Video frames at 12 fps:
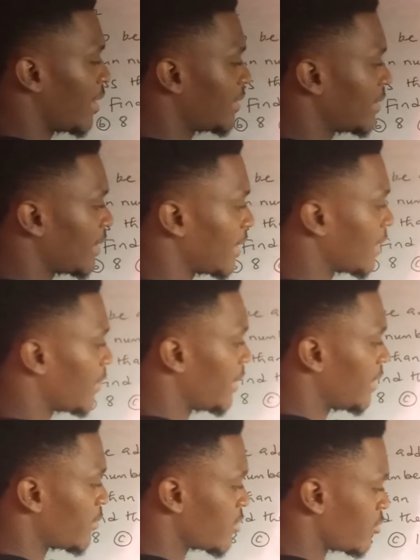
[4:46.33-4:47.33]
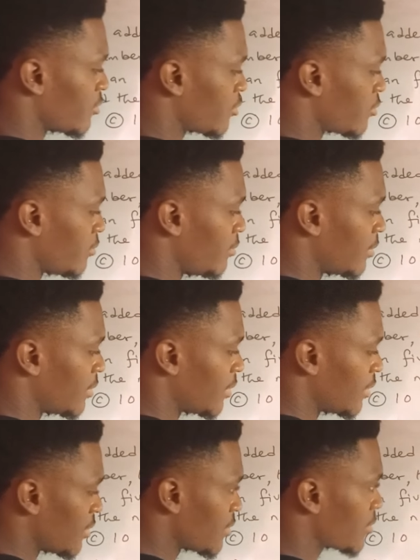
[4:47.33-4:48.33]
1 and our equation 2.
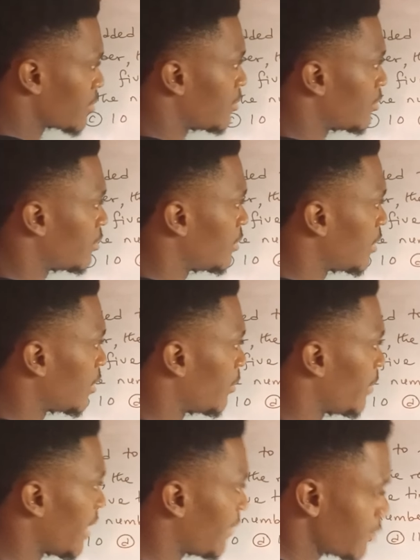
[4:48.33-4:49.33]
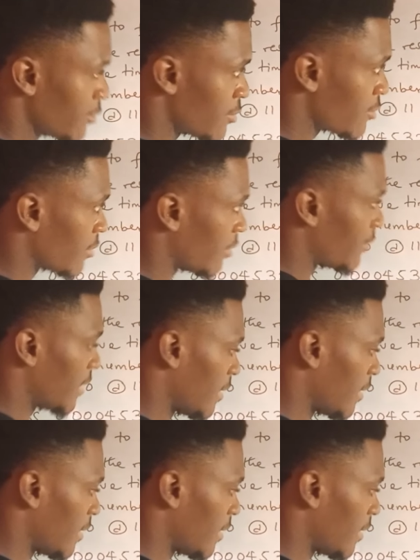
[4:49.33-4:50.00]
So we have to solve